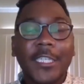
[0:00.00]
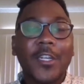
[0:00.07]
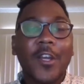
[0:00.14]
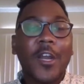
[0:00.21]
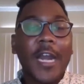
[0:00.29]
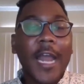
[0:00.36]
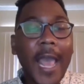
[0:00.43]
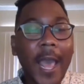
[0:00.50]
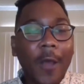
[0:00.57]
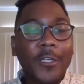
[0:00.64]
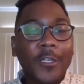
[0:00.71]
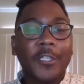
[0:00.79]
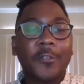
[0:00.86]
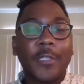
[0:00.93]
on how
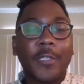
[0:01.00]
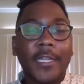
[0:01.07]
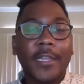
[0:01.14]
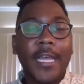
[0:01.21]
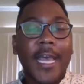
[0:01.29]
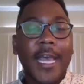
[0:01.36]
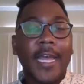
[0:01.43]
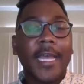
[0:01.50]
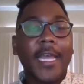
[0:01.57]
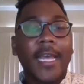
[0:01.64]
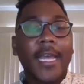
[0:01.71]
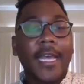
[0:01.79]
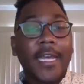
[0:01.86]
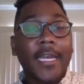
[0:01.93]
do you get that,
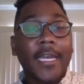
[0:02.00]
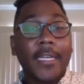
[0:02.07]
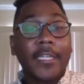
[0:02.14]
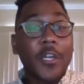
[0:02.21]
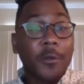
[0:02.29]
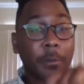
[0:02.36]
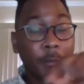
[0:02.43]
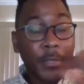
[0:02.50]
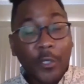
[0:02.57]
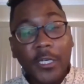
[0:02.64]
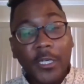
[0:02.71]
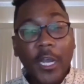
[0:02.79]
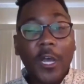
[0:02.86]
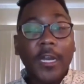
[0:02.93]

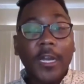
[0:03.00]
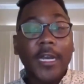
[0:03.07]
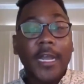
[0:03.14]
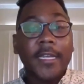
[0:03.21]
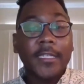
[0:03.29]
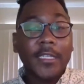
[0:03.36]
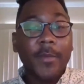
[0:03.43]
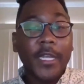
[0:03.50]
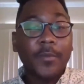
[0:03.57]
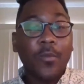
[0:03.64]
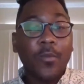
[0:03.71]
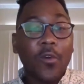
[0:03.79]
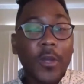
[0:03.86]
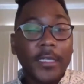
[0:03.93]
building on Etsemaye's
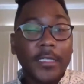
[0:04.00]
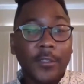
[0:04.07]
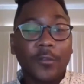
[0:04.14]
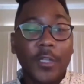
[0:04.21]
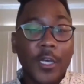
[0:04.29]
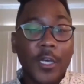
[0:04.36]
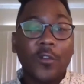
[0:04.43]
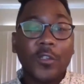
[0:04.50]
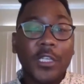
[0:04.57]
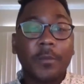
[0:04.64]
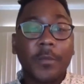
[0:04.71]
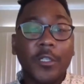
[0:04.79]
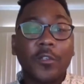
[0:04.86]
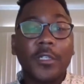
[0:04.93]
point, to those
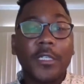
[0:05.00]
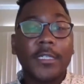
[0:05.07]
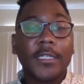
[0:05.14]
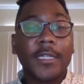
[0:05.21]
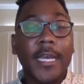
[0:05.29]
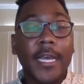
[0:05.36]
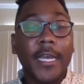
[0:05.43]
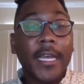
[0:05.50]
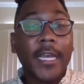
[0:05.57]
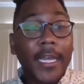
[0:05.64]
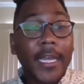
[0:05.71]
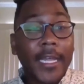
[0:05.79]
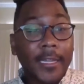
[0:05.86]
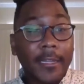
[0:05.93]
communities that,
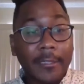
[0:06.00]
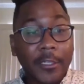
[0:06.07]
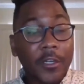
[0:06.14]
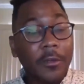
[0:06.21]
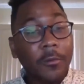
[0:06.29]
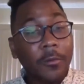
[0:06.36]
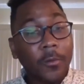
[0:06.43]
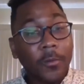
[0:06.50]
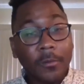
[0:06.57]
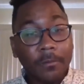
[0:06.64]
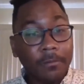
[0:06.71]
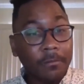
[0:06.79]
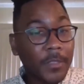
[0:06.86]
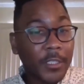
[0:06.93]

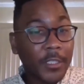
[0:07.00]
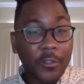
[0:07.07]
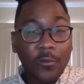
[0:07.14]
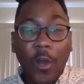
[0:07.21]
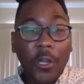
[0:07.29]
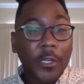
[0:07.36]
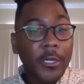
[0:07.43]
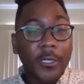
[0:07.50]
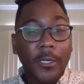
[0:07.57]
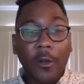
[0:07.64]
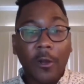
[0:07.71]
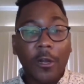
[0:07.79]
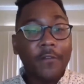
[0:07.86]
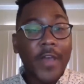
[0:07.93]
you all
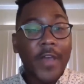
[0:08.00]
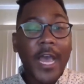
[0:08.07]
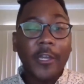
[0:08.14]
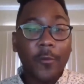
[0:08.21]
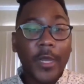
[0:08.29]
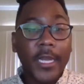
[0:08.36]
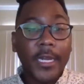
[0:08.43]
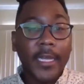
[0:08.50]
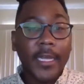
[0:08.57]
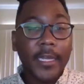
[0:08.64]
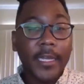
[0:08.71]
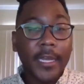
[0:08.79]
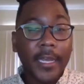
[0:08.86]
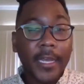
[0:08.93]
are evaluating
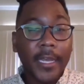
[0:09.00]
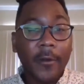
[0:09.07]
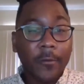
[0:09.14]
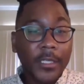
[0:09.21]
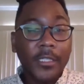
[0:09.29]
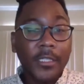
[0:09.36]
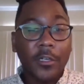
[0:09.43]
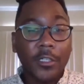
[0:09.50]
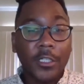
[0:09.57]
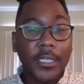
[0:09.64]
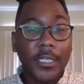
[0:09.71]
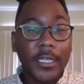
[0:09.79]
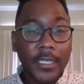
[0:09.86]
and are researching?